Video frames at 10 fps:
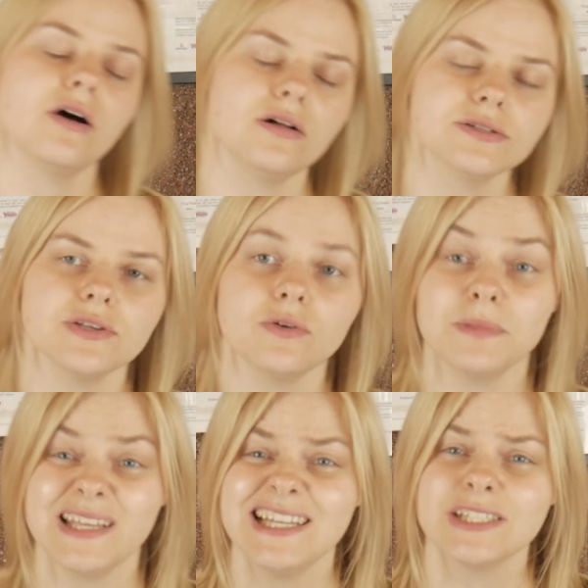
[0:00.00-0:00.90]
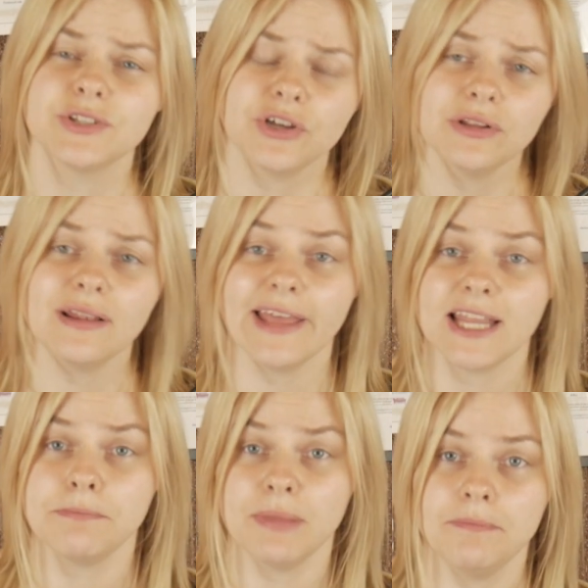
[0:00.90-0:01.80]
Also, please don't
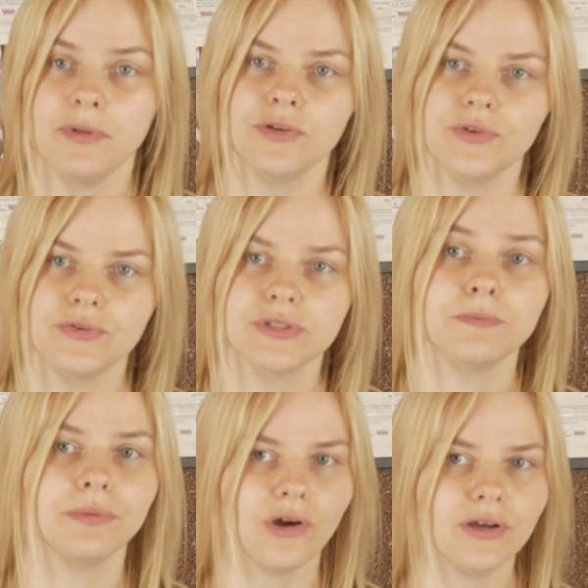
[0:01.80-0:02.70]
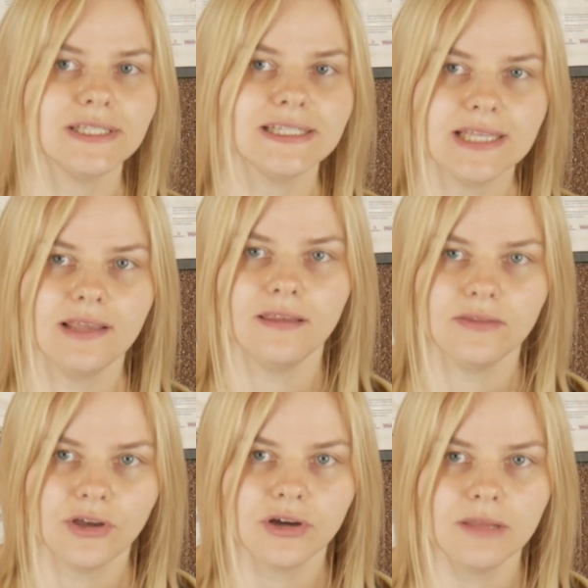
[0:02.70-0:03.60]
let people use proxies in
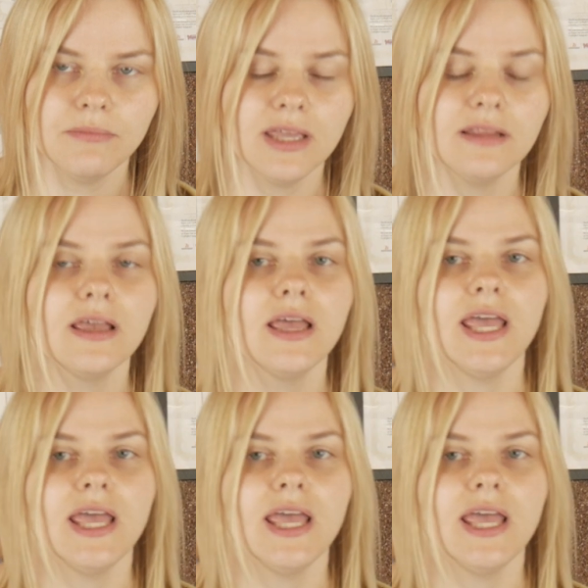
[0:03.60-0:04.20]
the tournament.